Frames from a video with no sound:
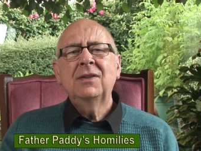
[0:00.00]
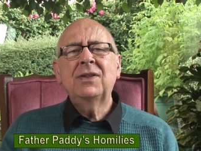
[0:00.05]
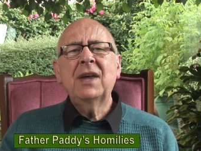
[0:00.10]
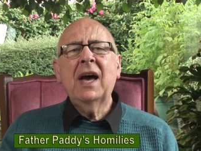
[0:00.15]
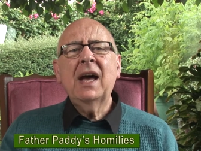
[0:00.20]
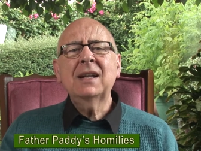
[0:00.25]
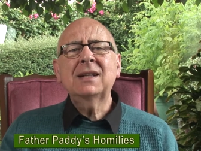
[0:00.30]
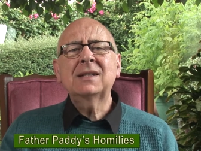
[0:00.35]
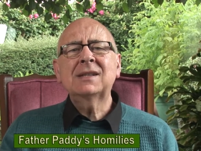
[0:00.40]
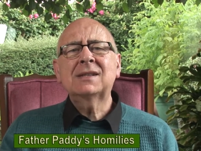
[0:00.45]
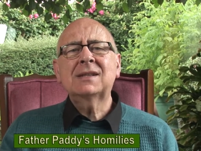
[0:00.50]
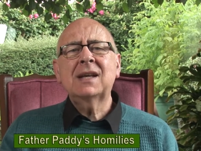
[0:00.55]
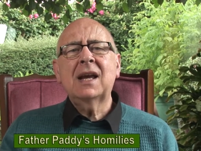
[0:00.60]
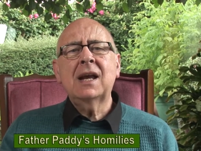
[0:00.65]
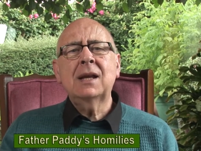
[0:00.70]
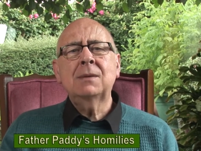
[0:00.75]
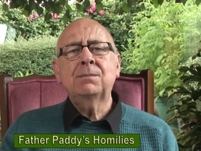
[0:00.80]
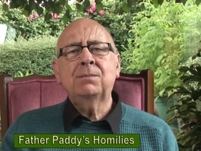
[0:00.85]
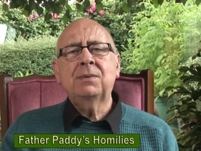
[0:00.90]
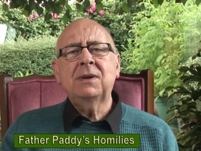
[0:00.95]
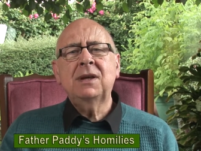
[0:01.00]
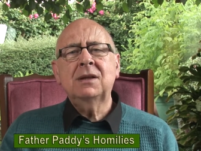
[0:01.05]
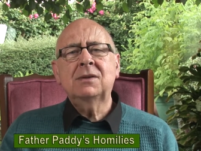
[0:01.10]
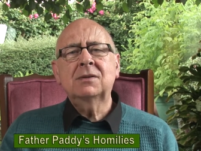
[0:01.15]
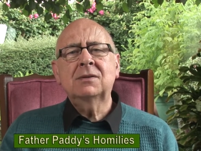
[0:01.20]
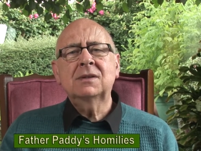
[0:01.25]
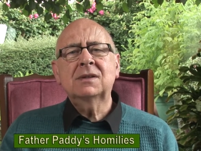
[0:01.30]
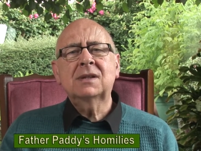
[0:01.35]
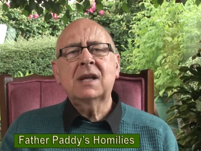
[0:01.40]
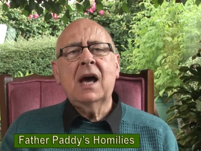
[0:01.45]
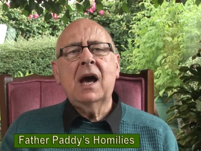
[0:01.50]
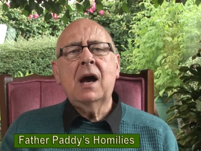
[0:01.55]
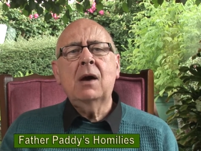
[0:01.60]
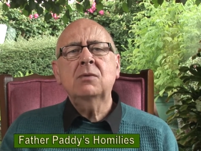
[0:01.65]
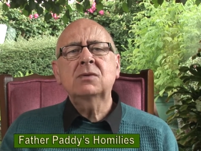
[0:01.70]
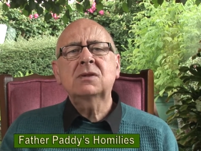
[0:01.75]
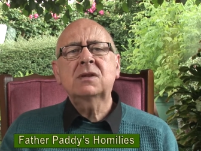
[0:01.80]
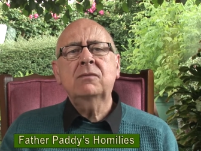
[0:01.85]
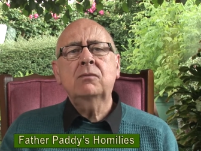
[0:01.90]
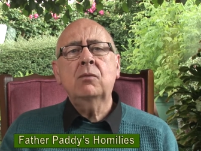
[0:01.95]
That, St. Peter, is the
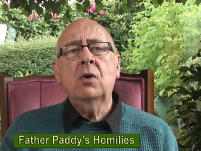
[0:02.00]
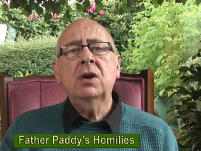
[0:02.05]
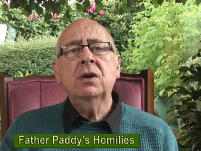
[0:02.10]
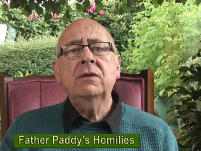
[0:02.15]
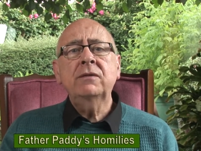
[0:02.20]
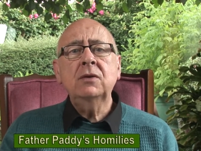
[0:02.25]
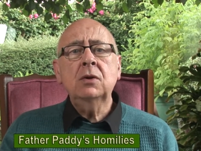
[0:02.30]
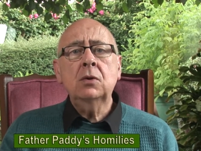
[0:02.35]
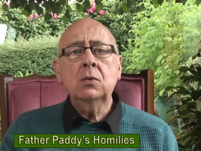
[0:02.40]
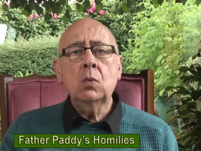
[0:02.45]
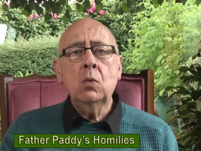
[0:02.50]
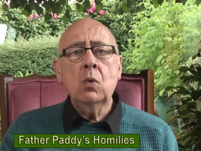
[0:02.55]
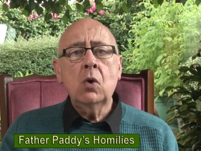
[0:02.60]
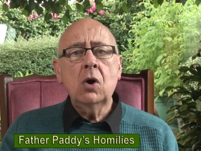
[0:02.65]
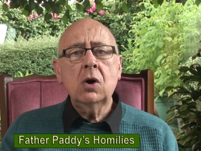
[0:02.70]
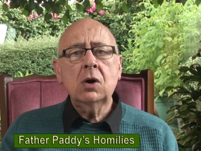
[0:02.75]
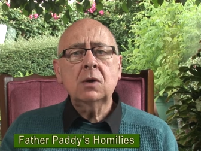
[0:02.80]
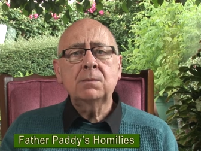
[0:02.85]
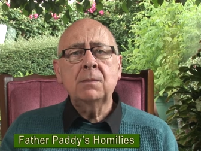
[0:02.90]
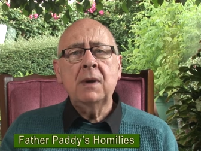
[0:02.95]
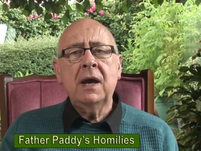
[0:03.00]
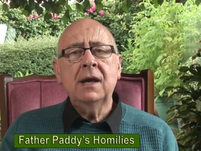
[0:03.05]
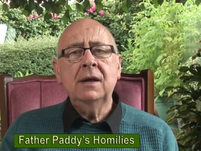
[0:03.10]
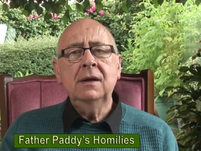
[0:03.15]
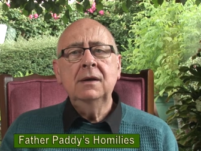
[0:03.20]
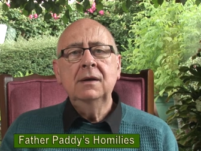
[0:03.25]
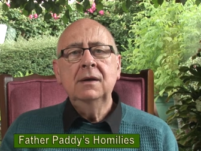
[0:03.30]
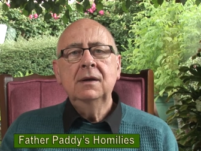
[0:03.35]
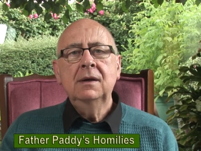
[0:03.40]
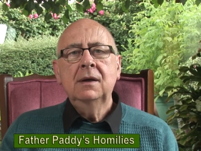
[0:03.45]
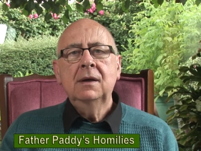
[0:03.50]
house of one of your workmen.